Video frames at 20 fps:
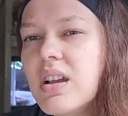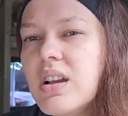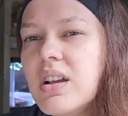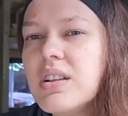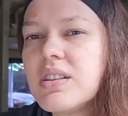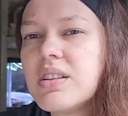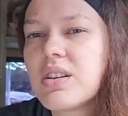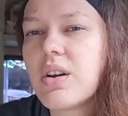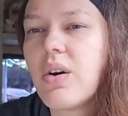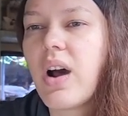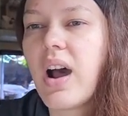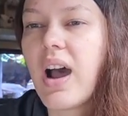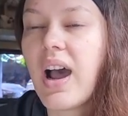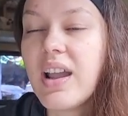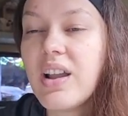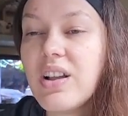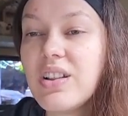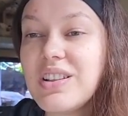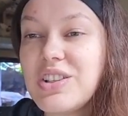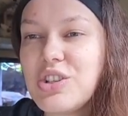So
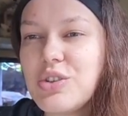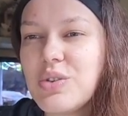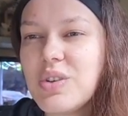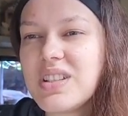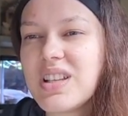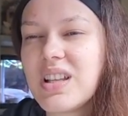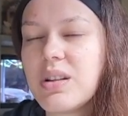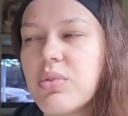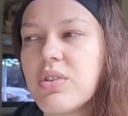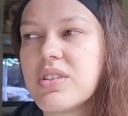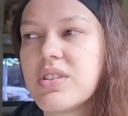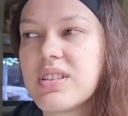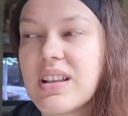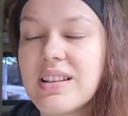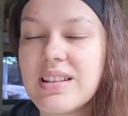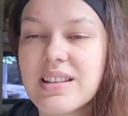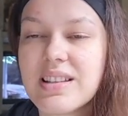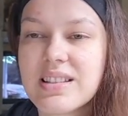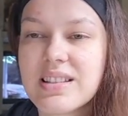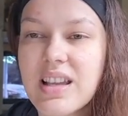I only do a 10%
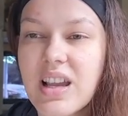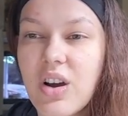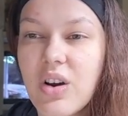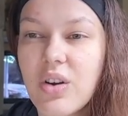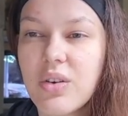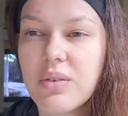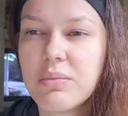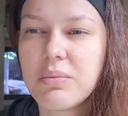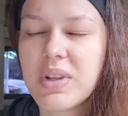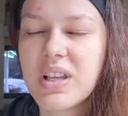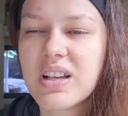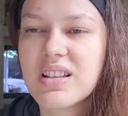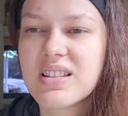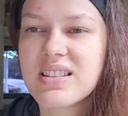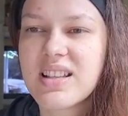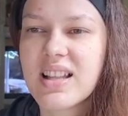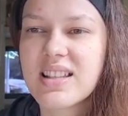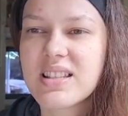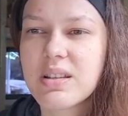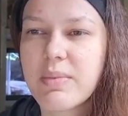discount because
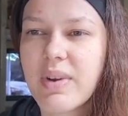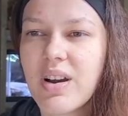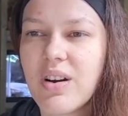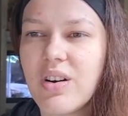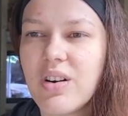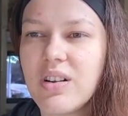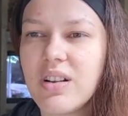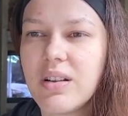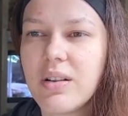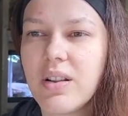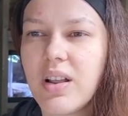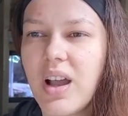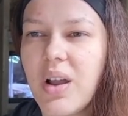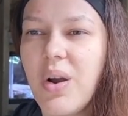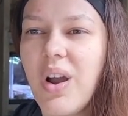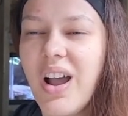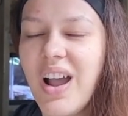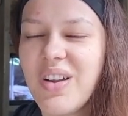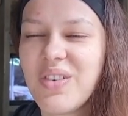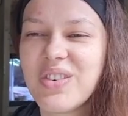that's about all.
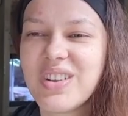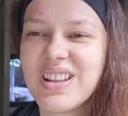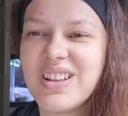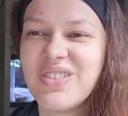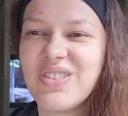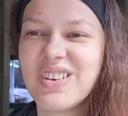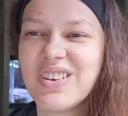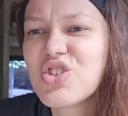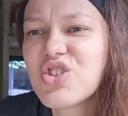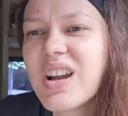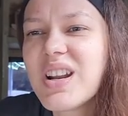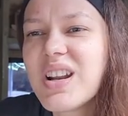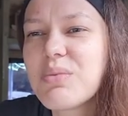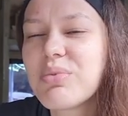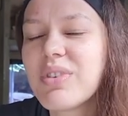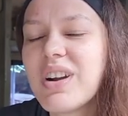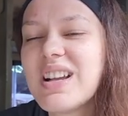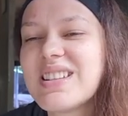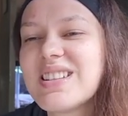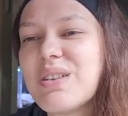I really want to try to
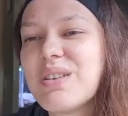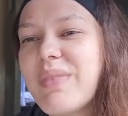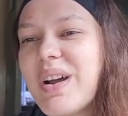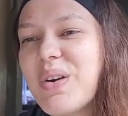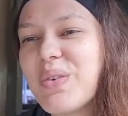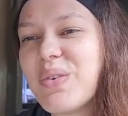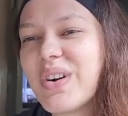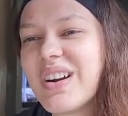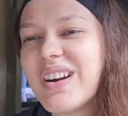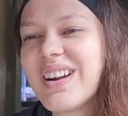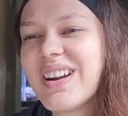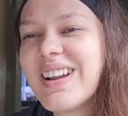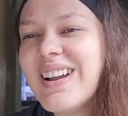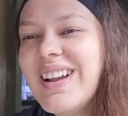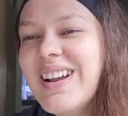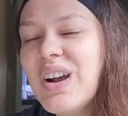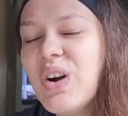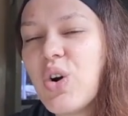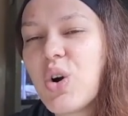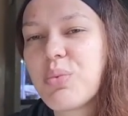price up my work
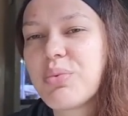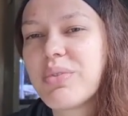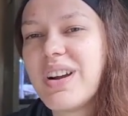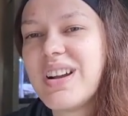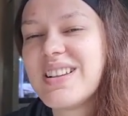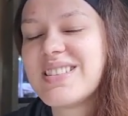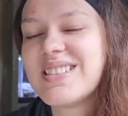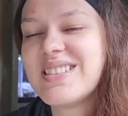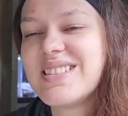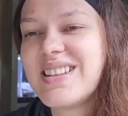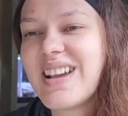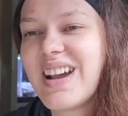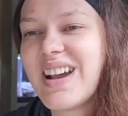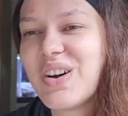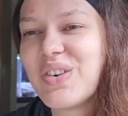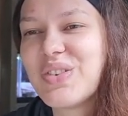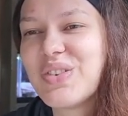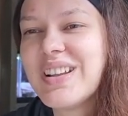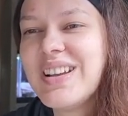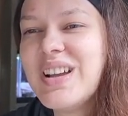or price it
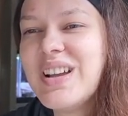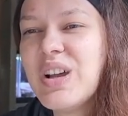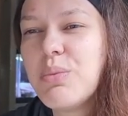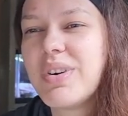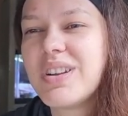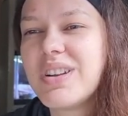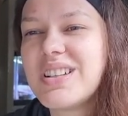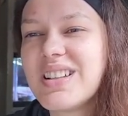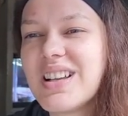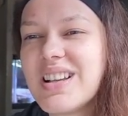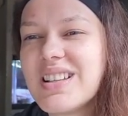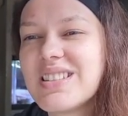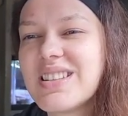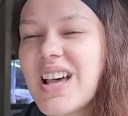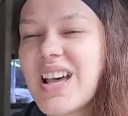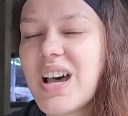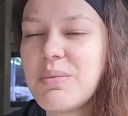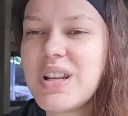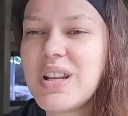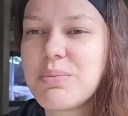down, but it does
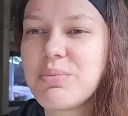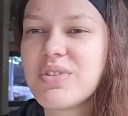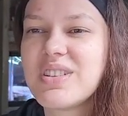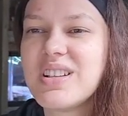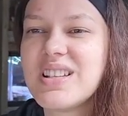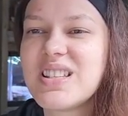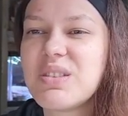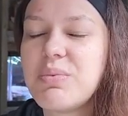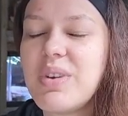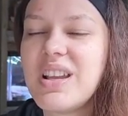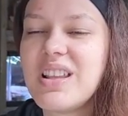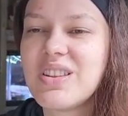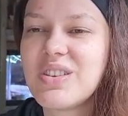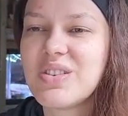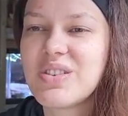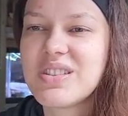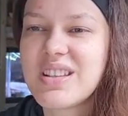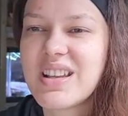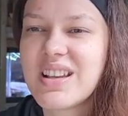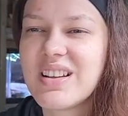allow me to participate in
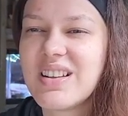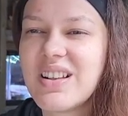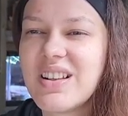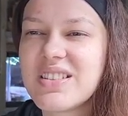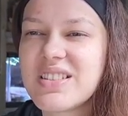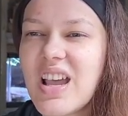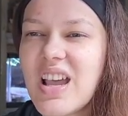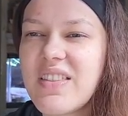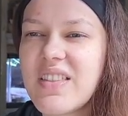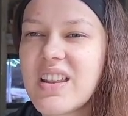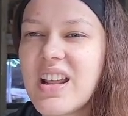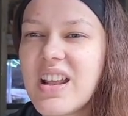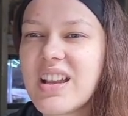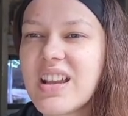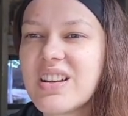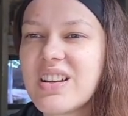those sales, and then I can